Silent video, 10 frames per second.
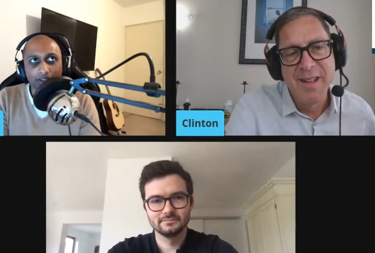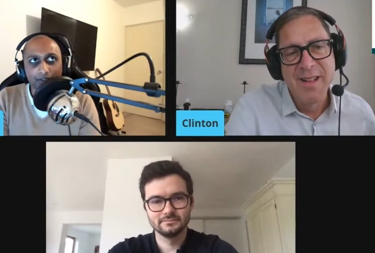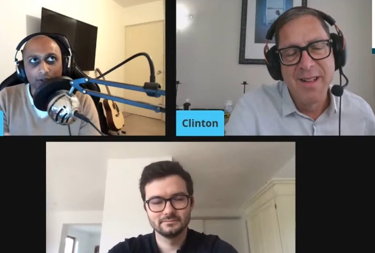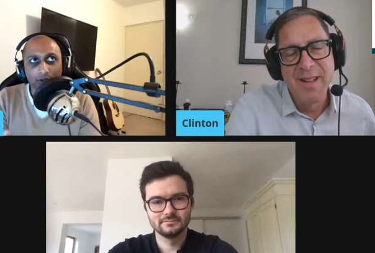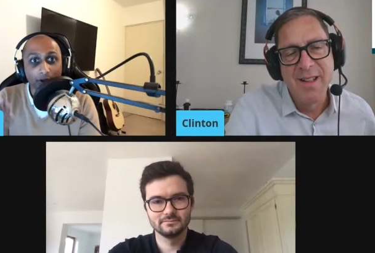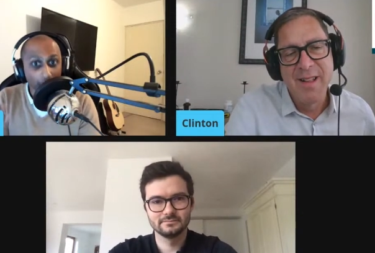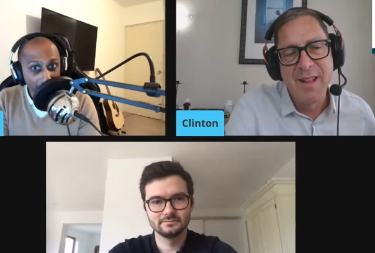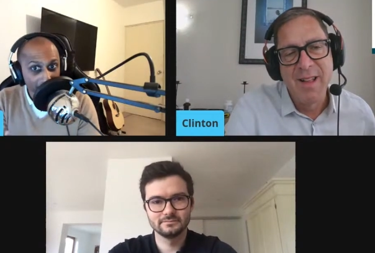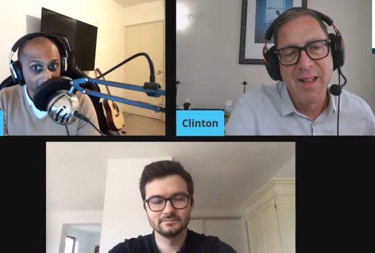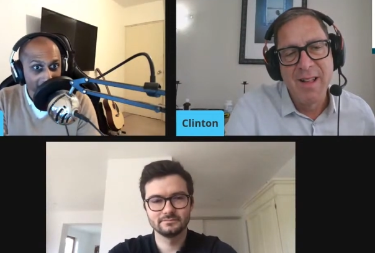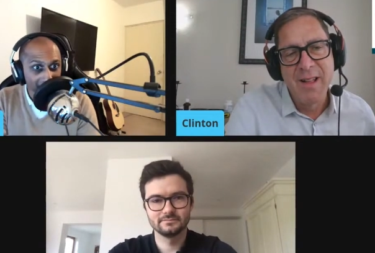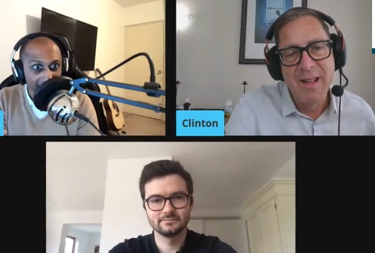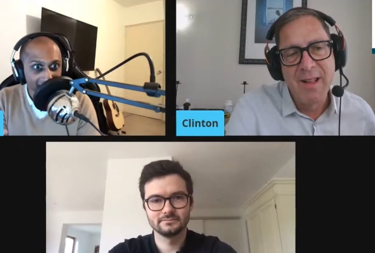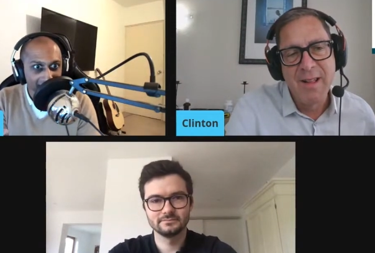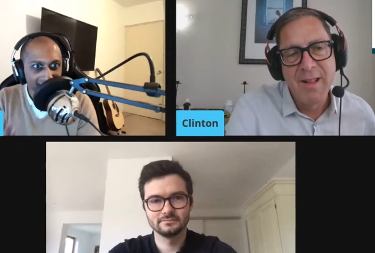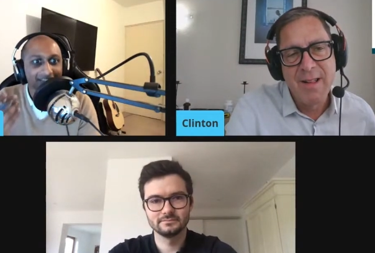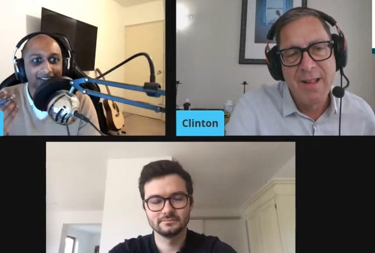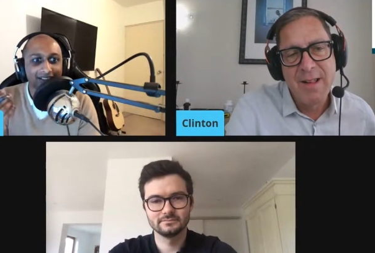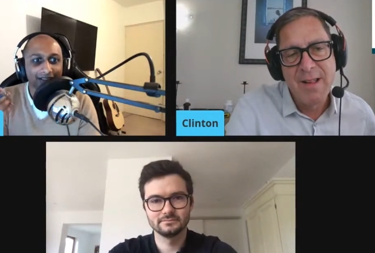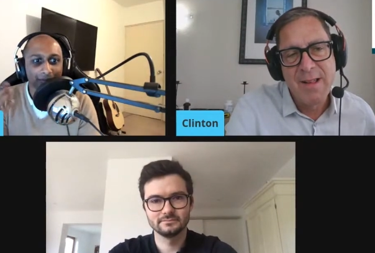Speaker 1: if you're a non-US
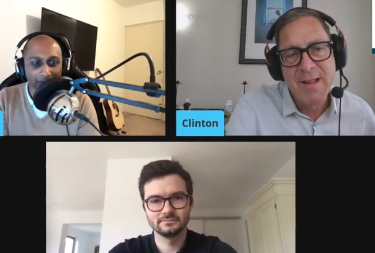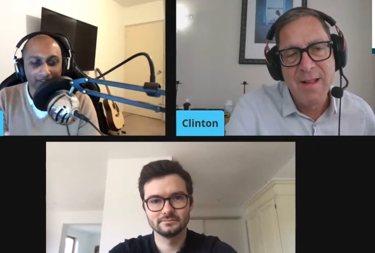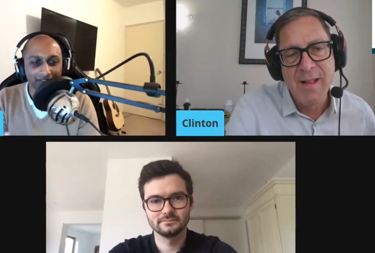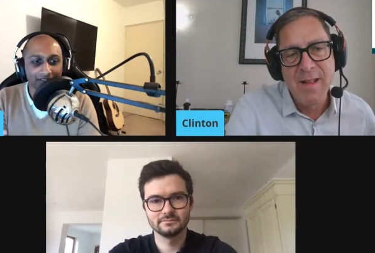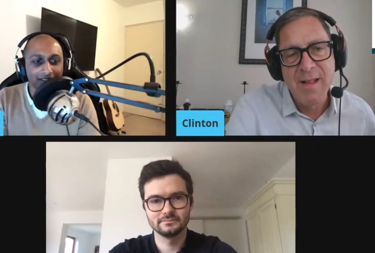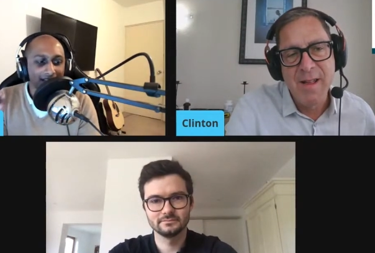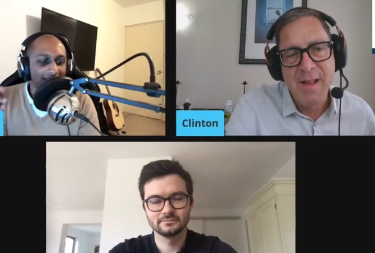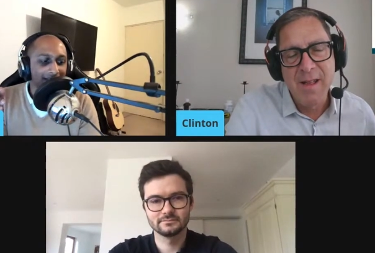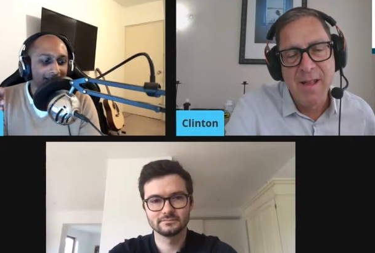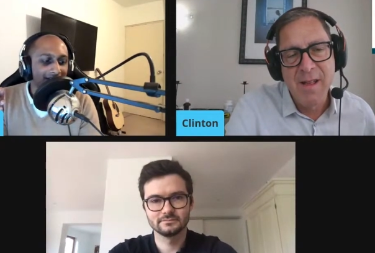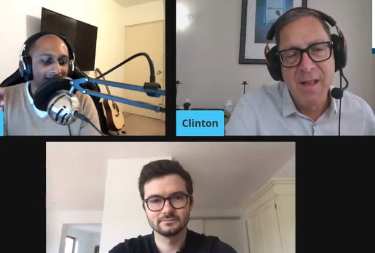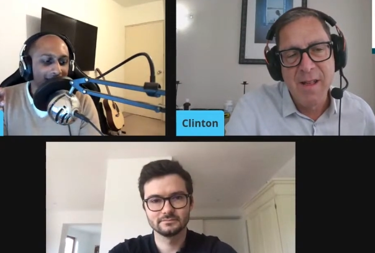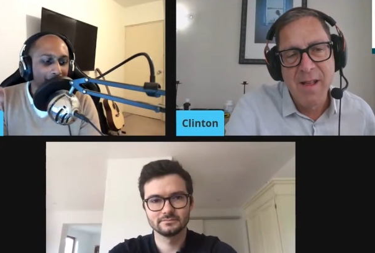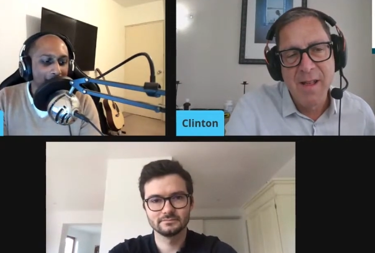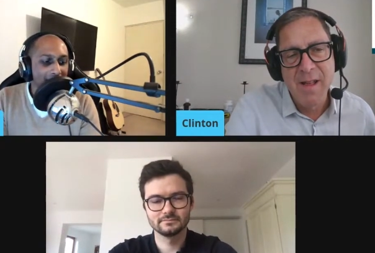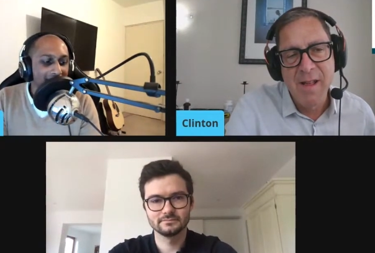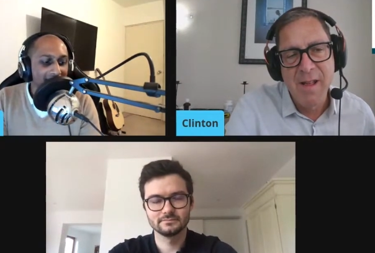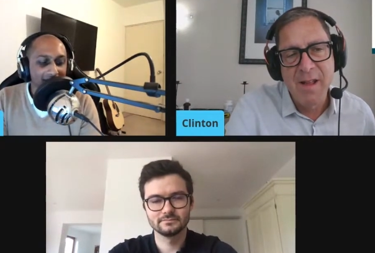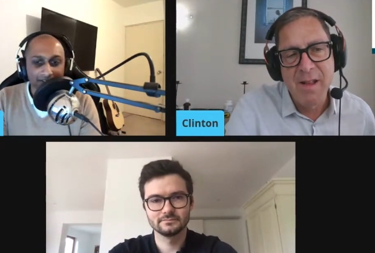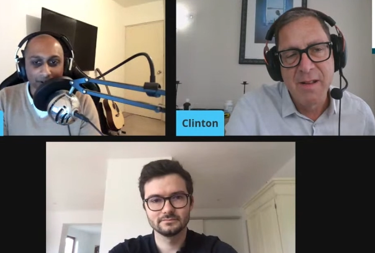uh, person, then it might make
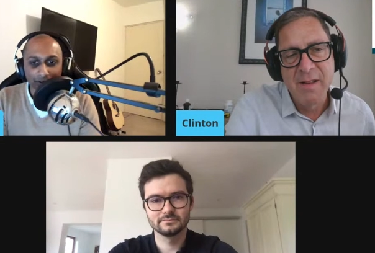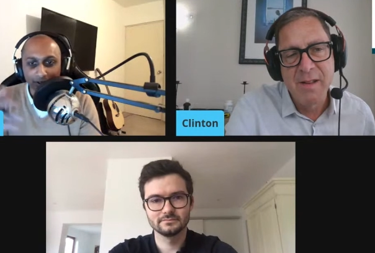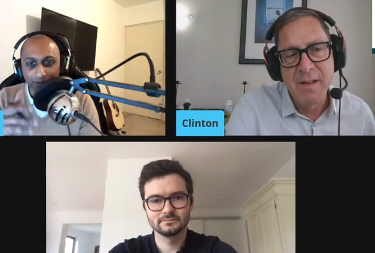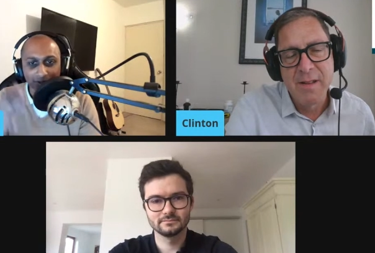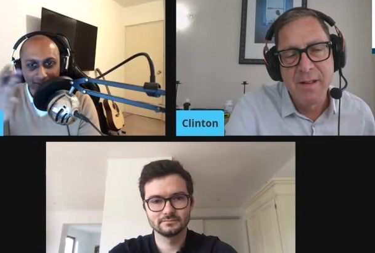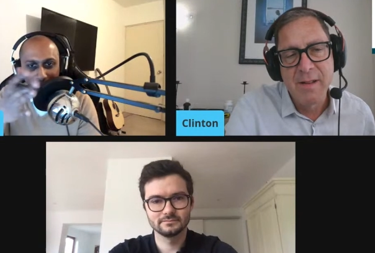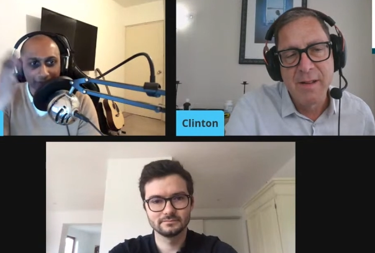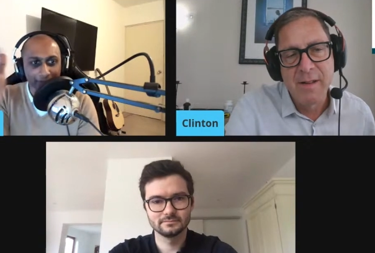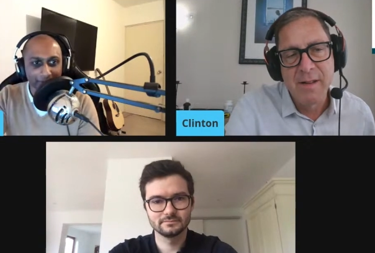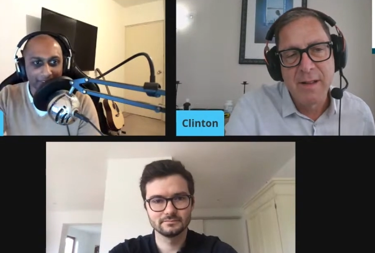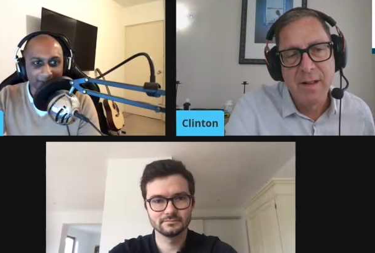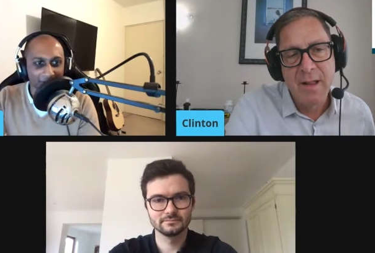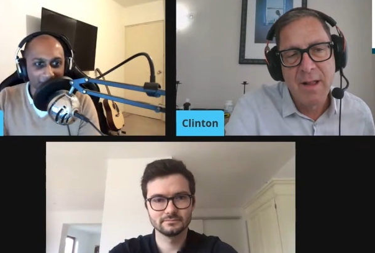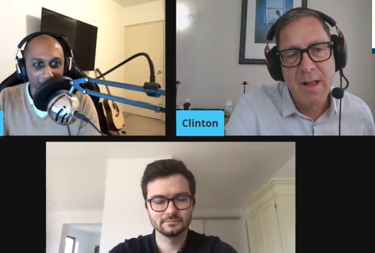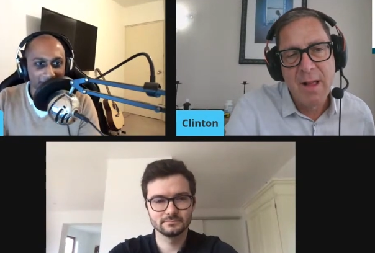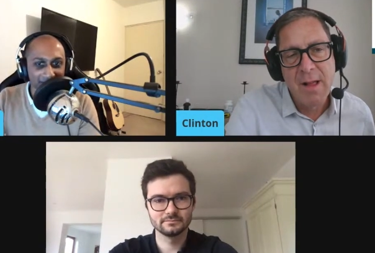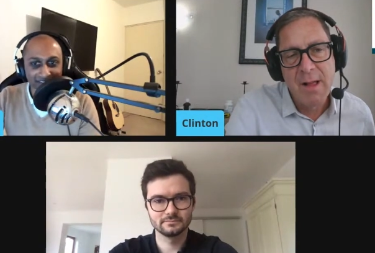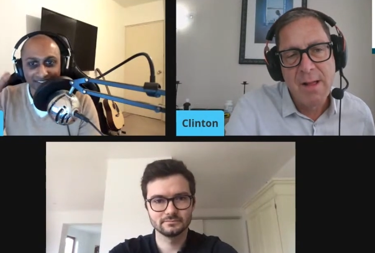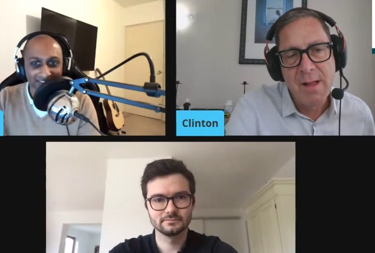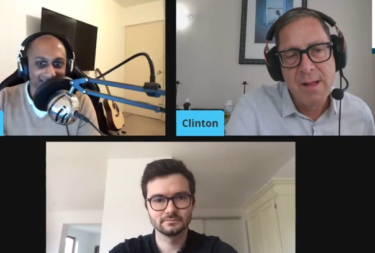sense for you to do this whole three different
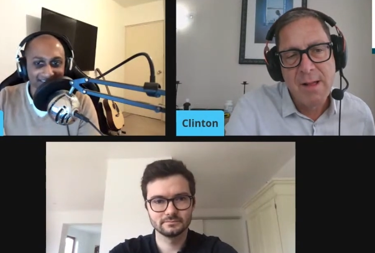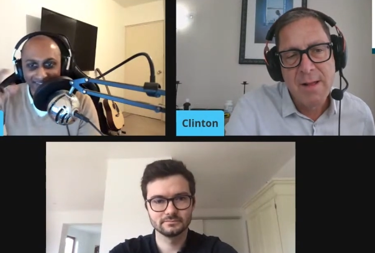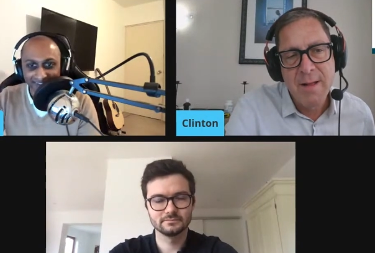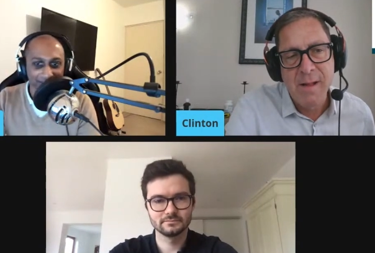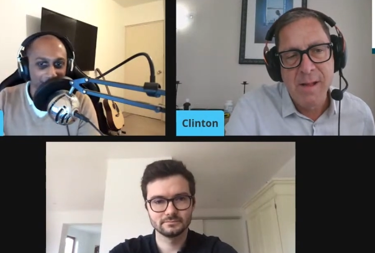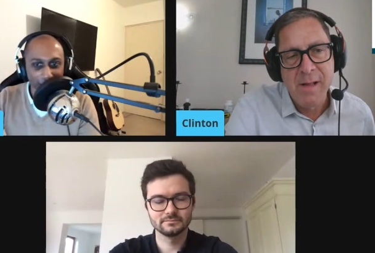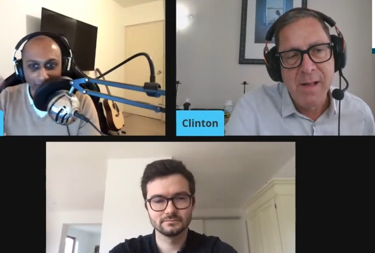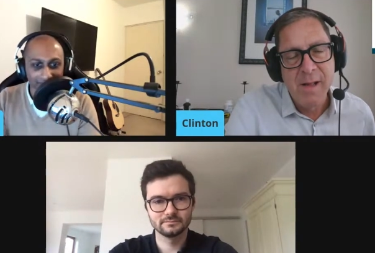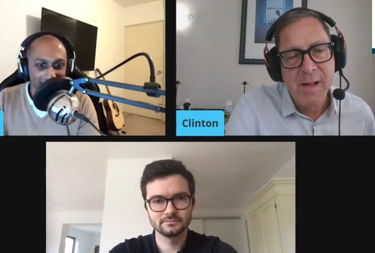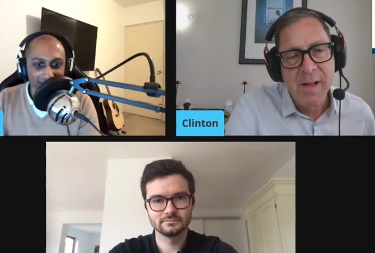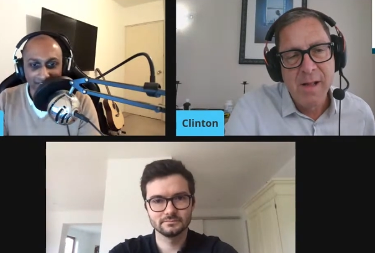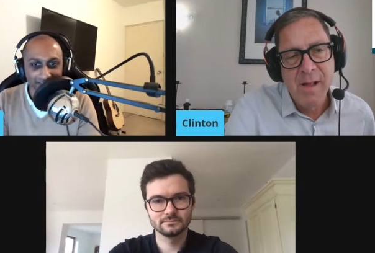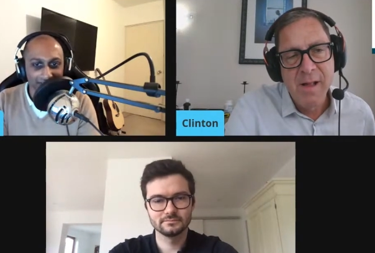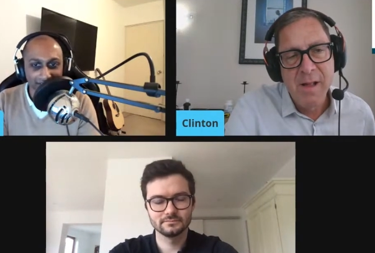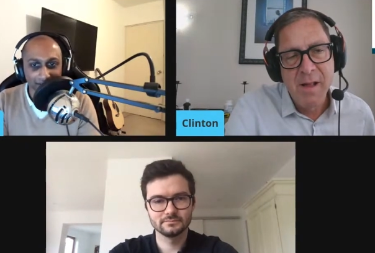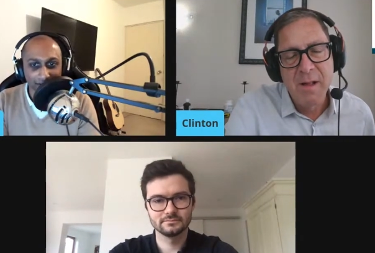countries, different residencies, etc.